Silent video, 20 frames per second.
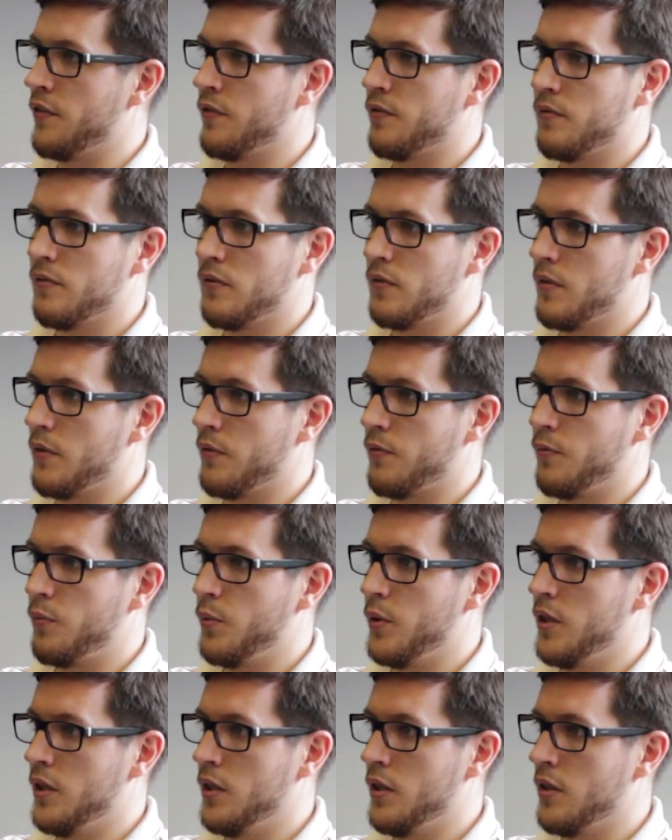If
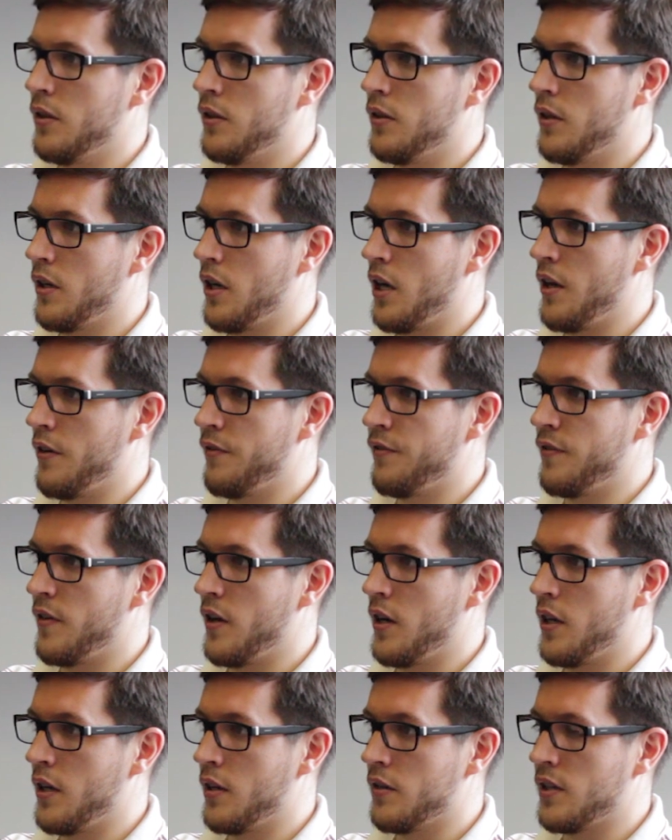we have
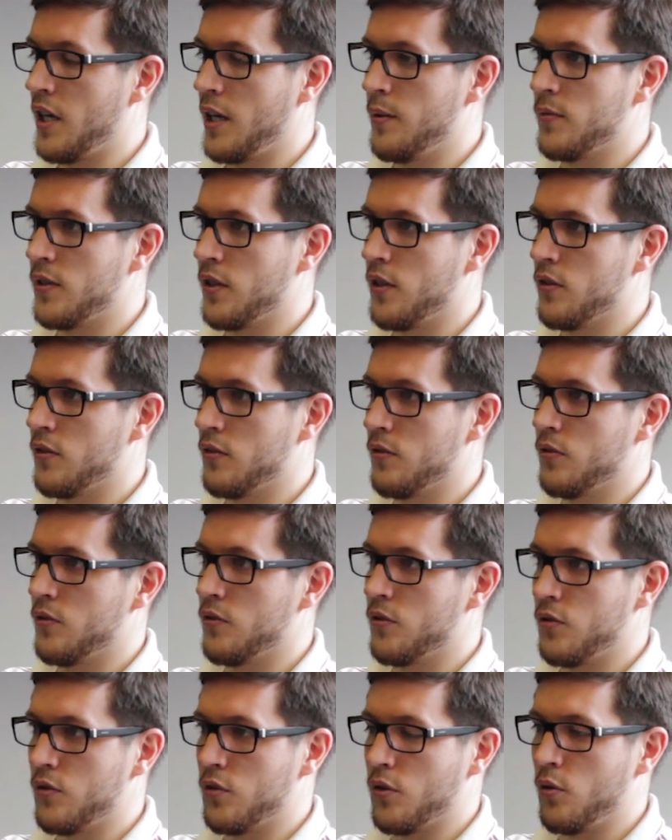timed it
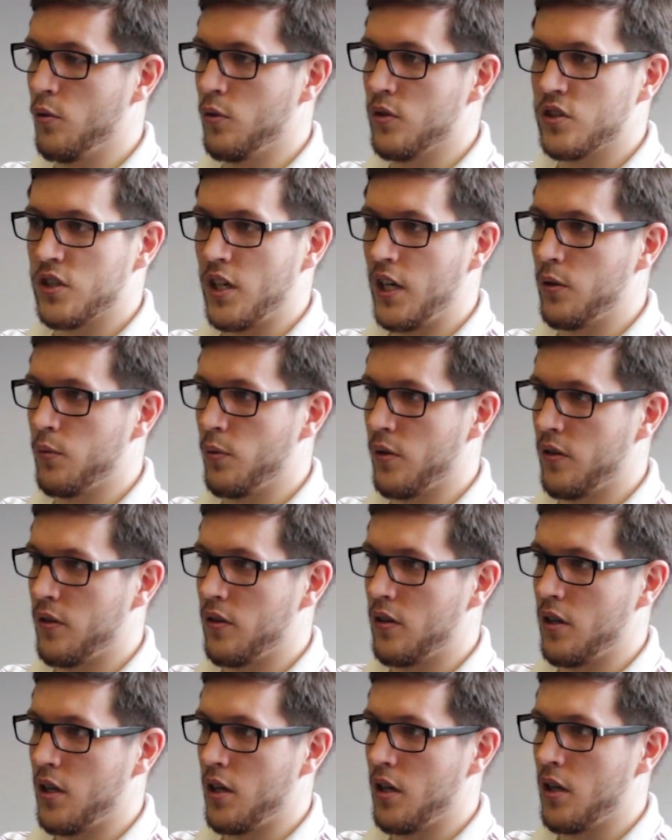to coincide
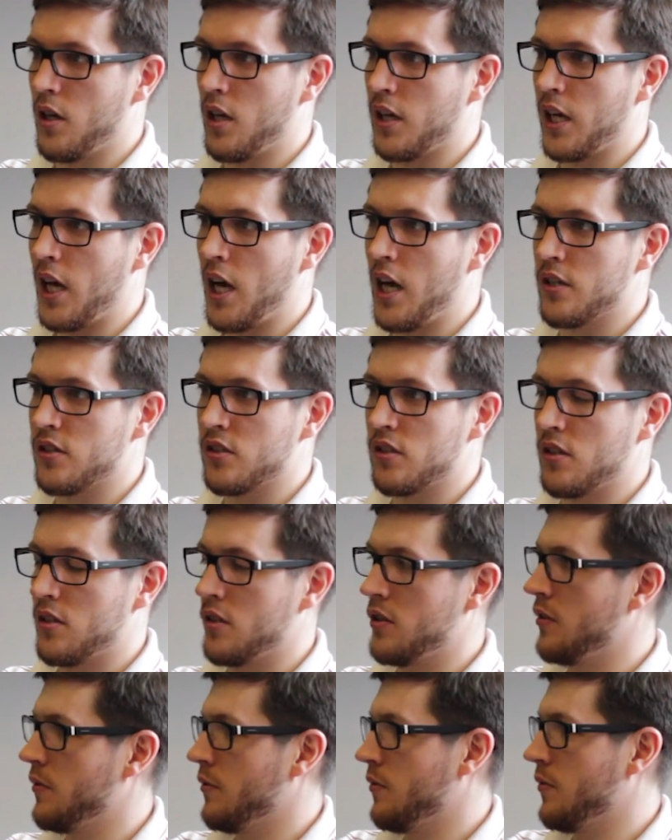with a cast,